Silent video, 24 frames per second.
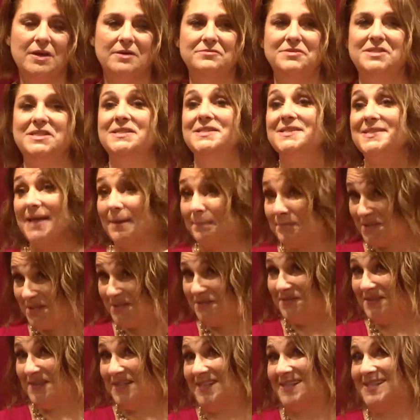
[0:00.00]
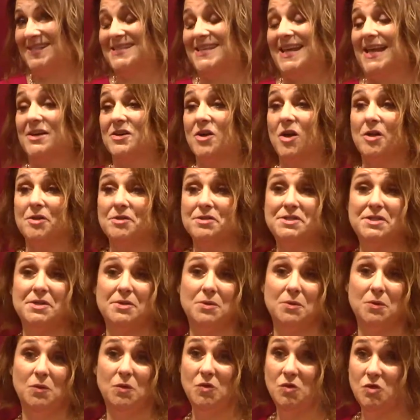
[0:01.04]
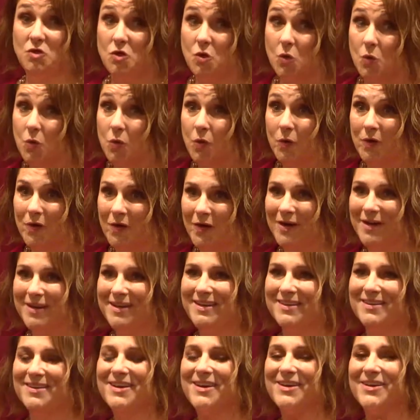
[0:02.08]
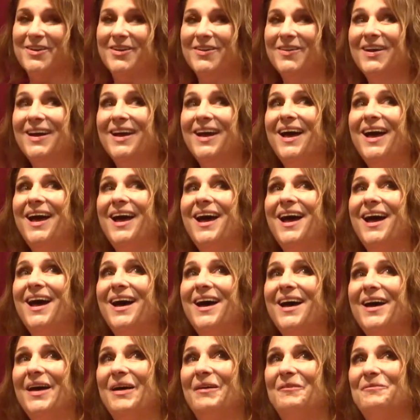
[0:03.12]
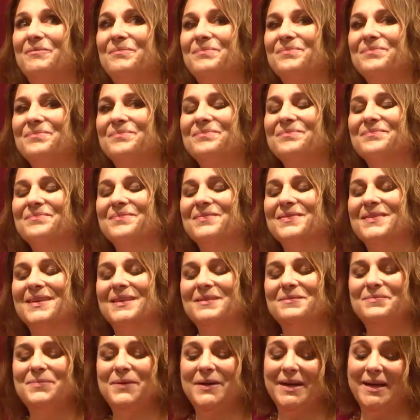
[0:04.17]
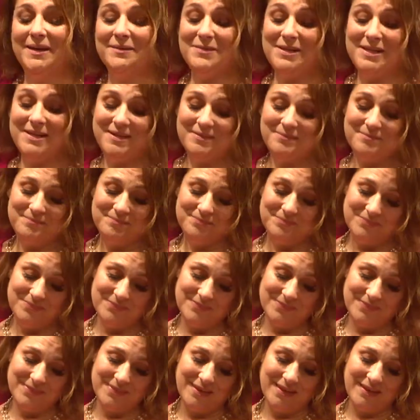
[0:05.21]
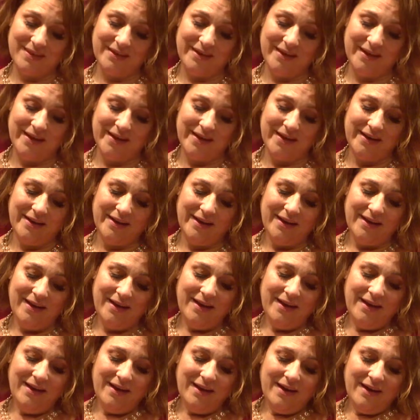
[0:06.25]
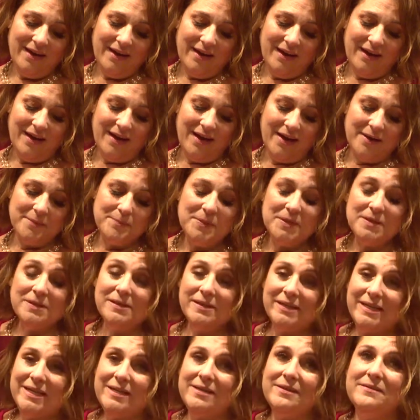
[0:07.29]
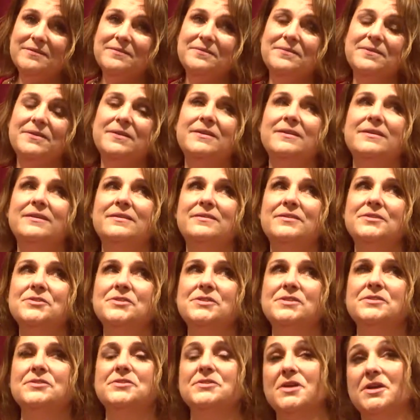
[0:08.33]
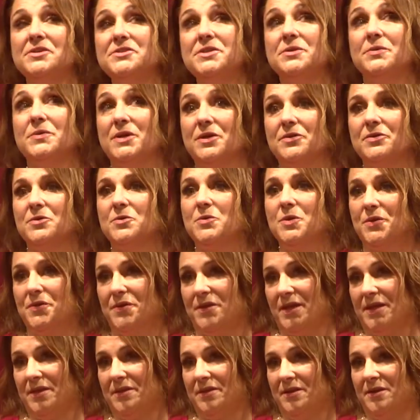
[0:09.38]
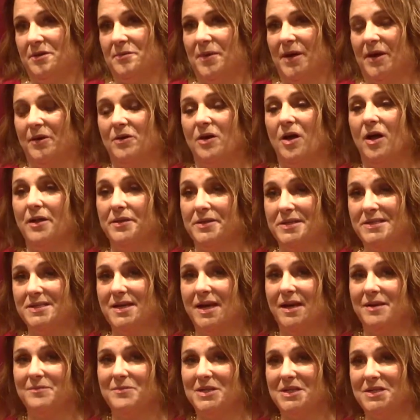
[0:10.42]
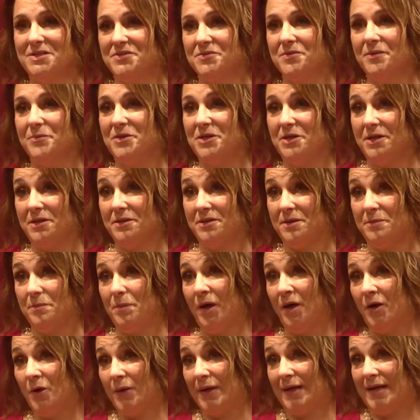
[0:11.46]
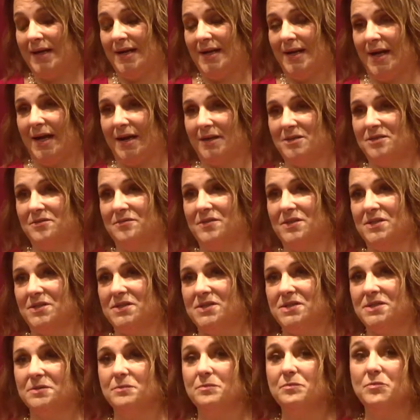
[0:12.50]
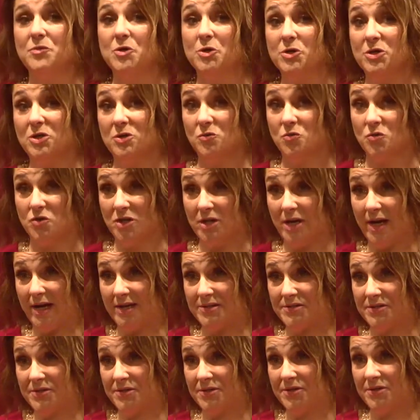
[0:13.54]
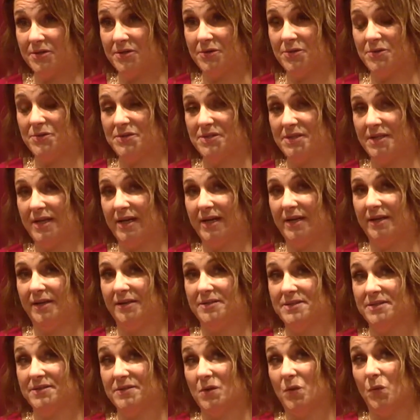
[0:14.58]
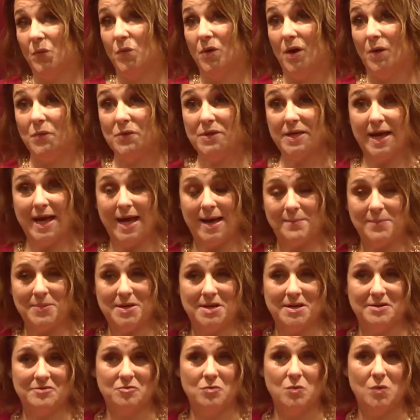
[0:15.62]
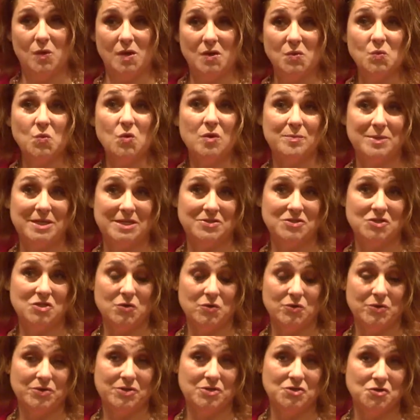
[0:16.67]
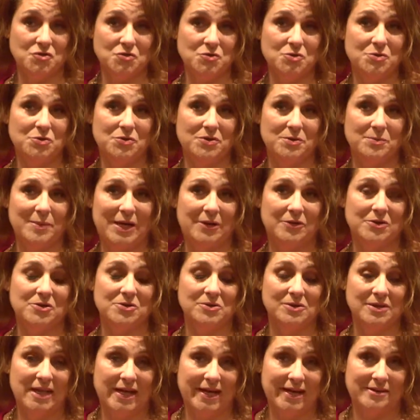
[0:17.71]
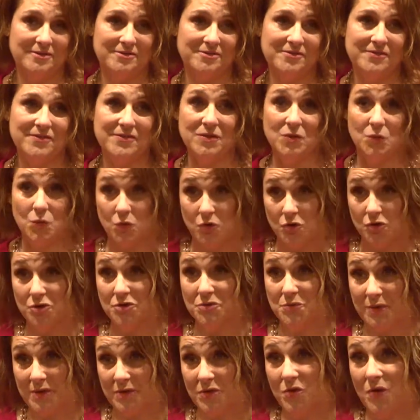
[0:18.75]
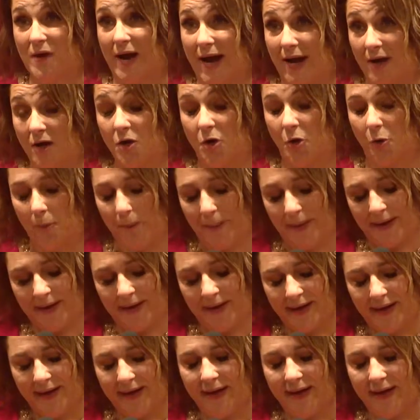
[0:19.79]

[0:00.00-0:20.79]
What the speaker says: deceptiveness and also gore, you know? But I mean, I believe... There's also another quote that I think about all the time, and it's from the poet and activist Muriel Rukeyser, who says, what would happen if one woman told the truth about her life? The world would crack open.